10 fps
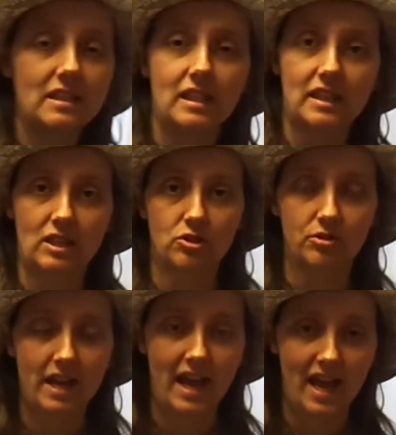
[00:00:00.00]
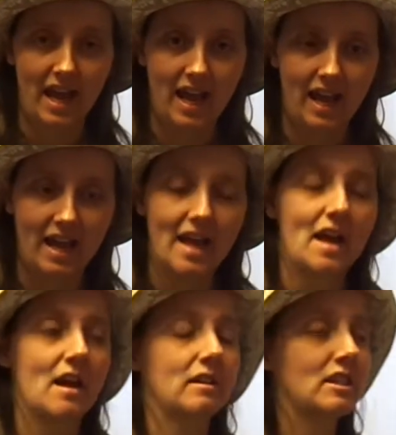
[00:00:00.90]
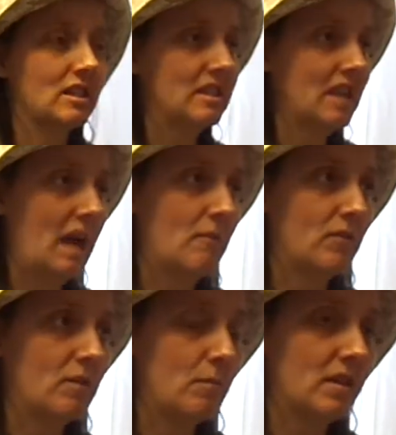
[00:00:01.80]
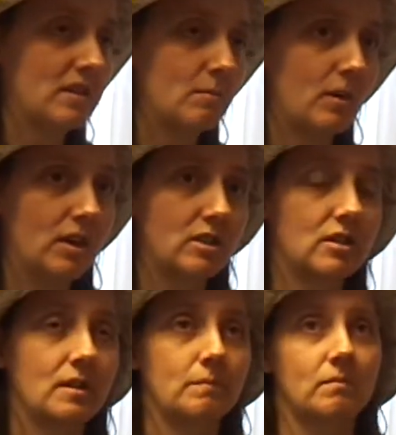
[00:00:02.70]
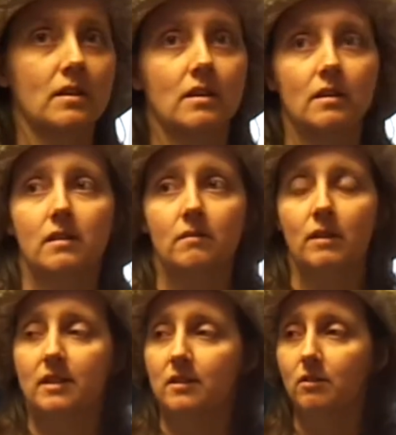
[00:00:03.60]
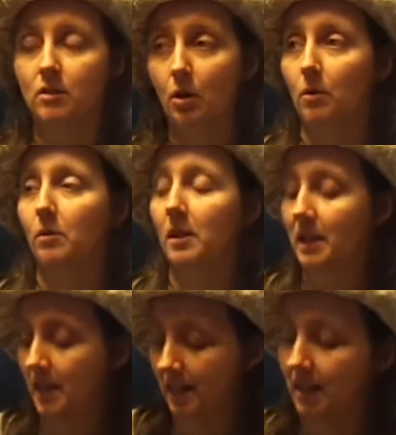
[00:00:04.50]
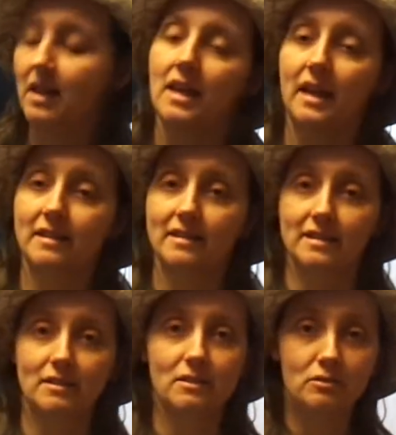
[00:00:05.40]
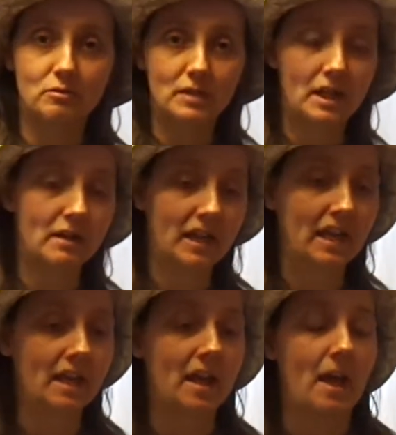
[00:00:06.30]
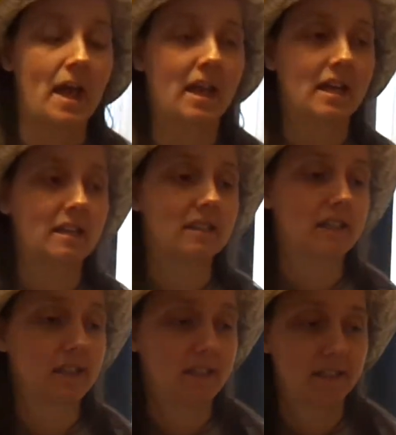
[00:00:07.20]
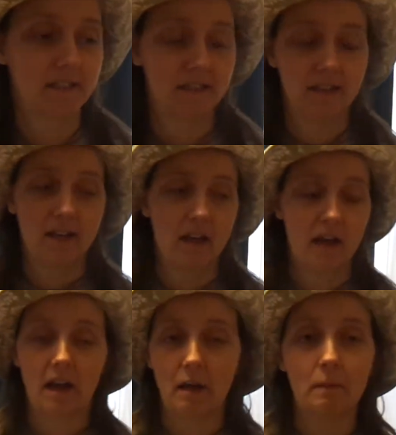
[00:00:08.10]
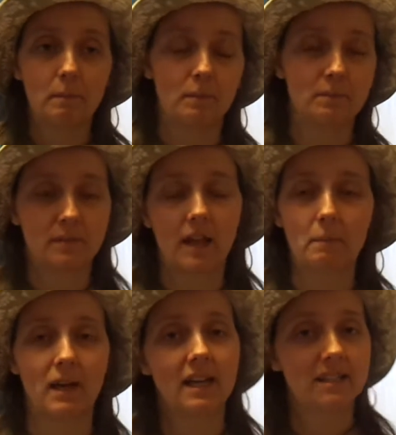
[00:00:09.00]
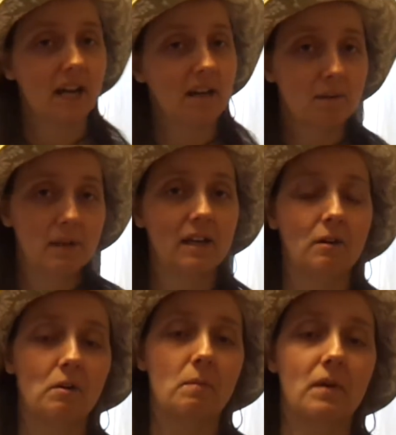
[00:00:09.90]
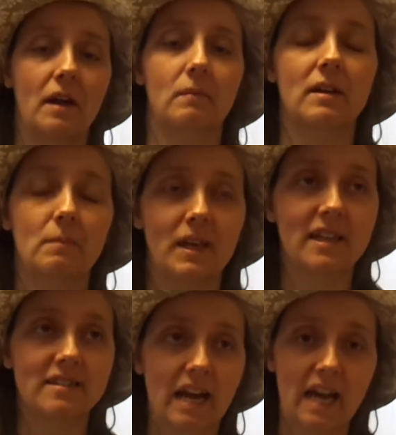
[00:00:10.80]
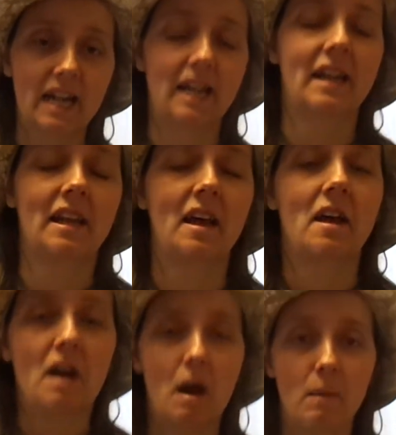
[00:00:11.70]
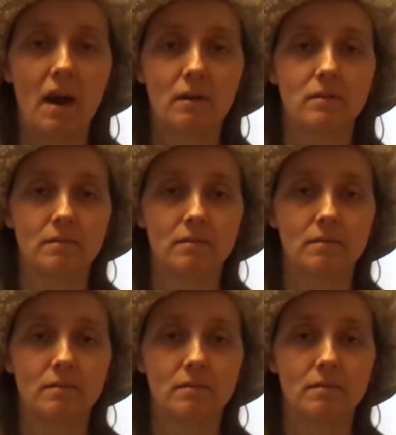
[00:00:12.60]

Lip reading: it yesterday. Just in time for the month of March. It's still cold. It's still dreary, and I'm kind of tired of being cold, but I'm going to be excited about,